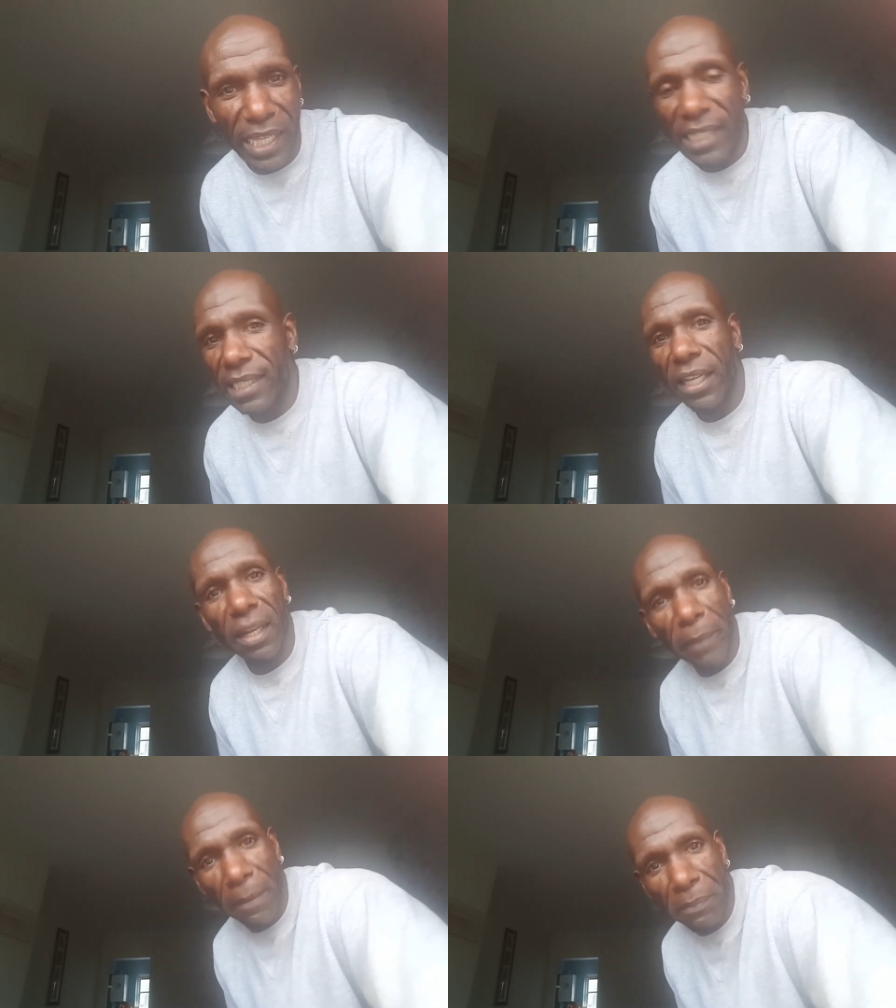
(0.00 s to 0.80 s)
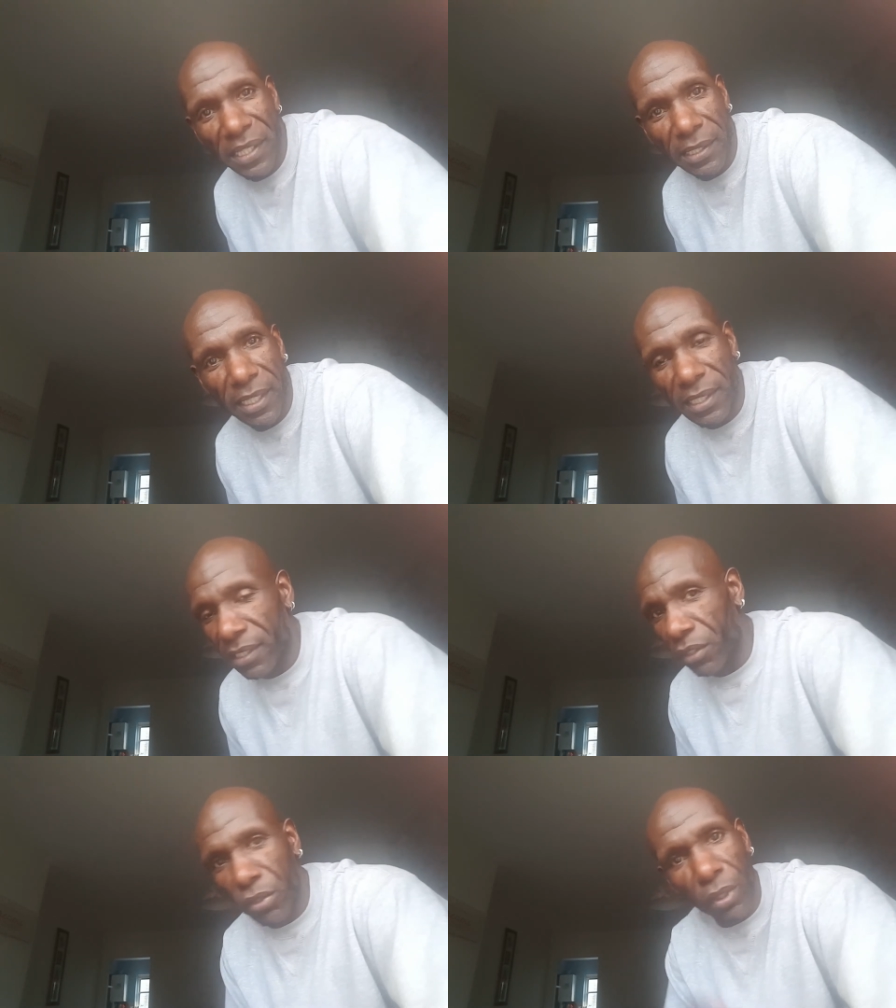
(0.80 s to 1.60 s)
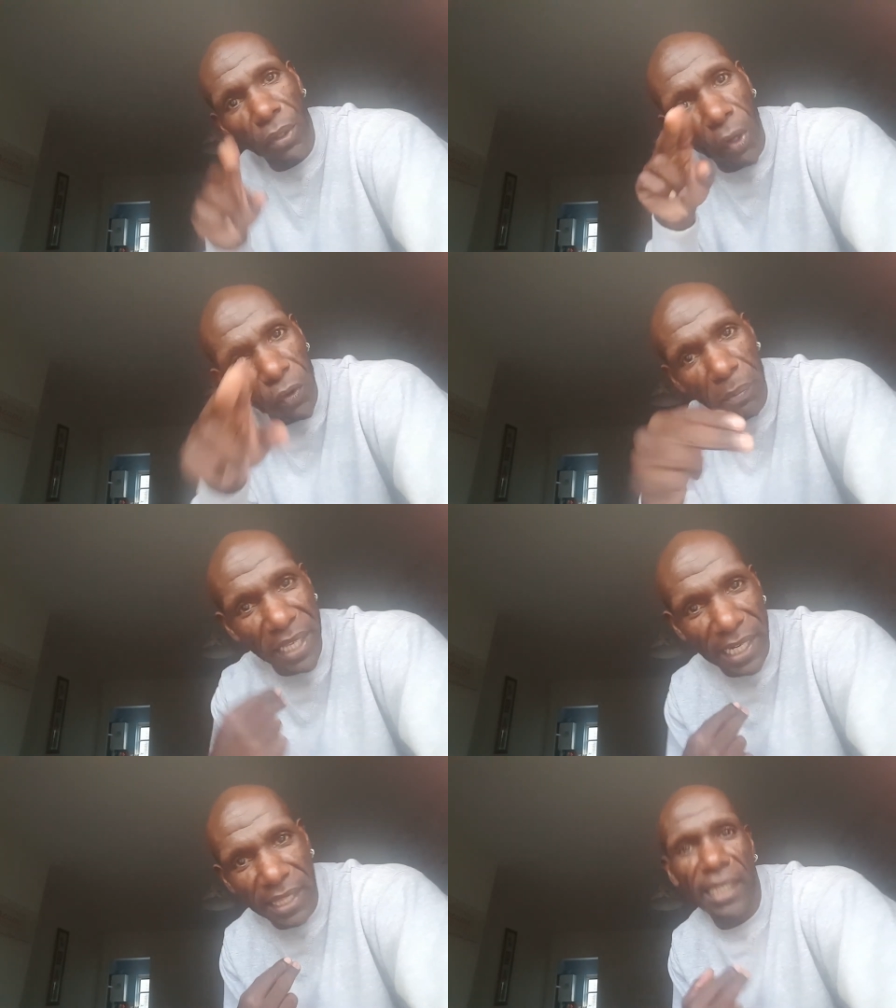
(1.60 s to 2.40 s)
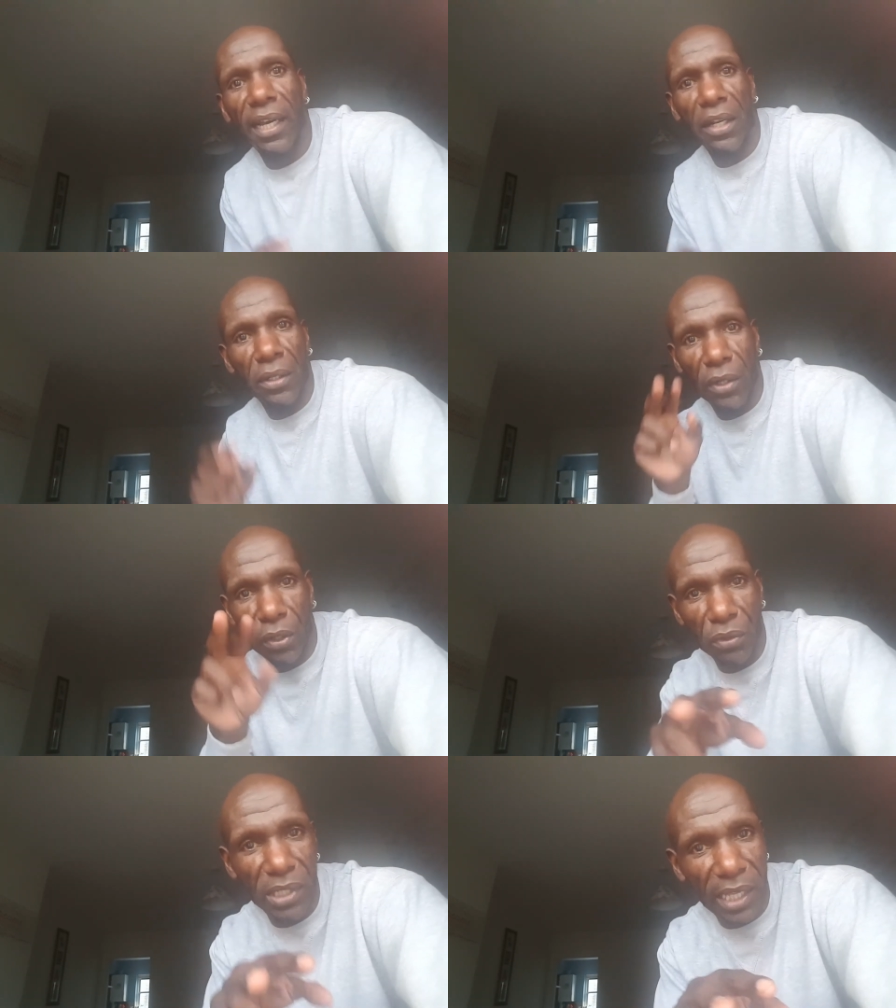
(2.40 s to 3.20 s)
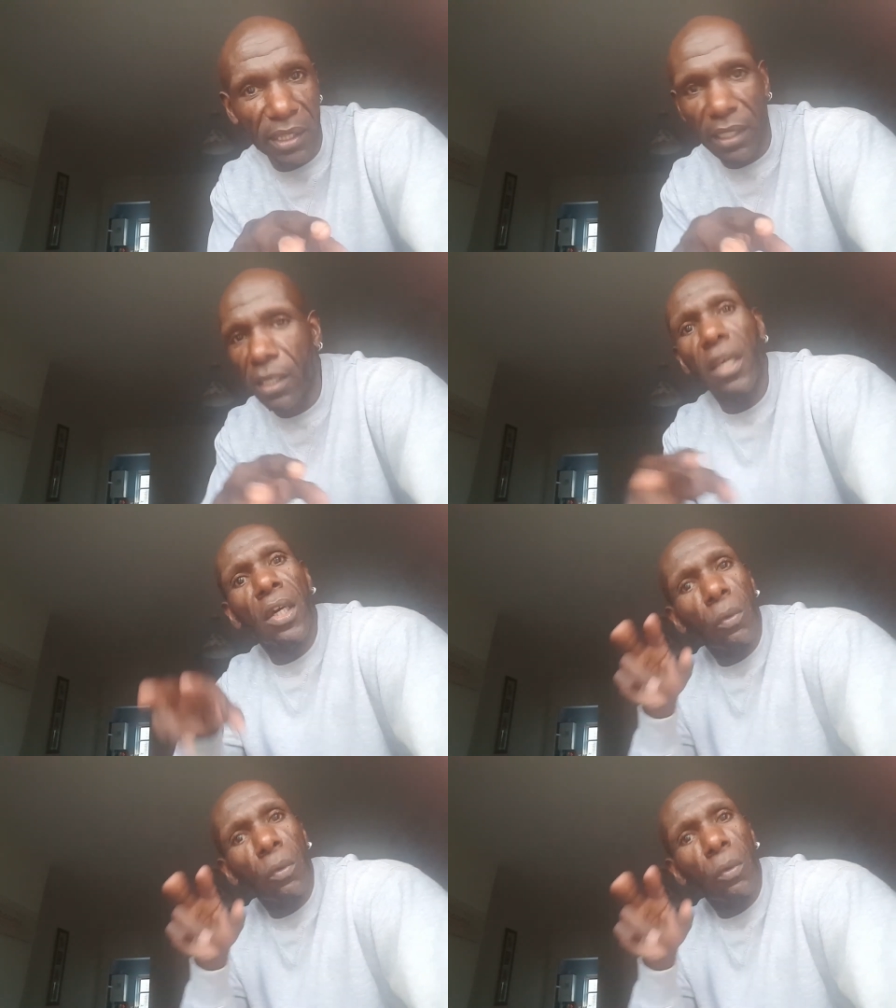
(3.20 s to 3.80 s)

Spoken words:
That's none of my business. You don't owe me anything. I don't owe you nothing.